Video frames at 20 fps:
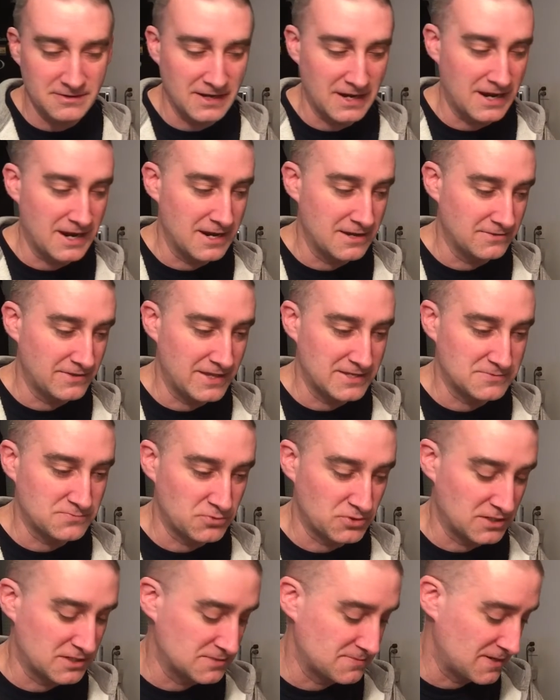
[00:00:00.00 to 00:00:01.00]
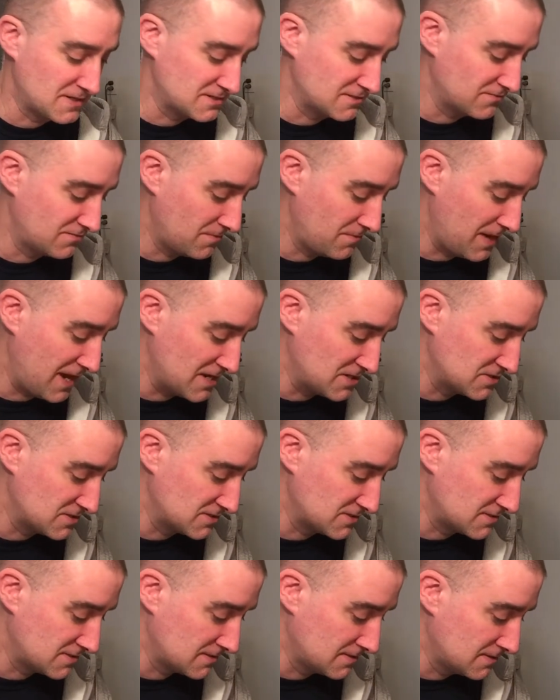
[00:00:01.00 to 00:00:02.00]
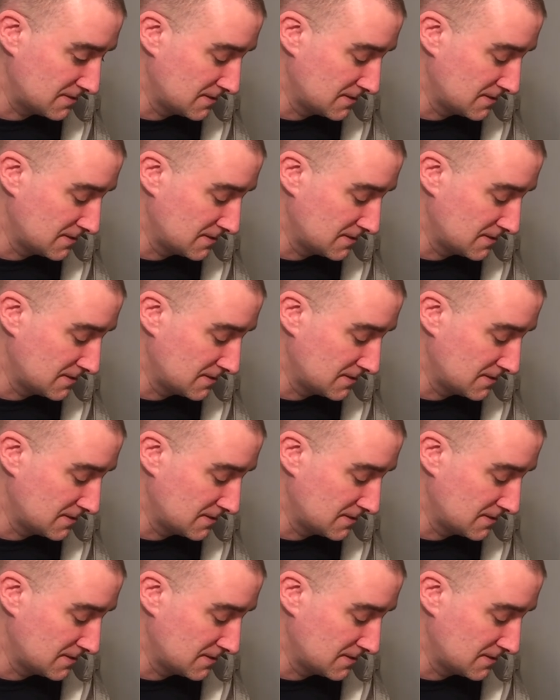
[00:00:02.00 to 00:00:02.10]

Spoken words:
and that's pretty expensive for patches.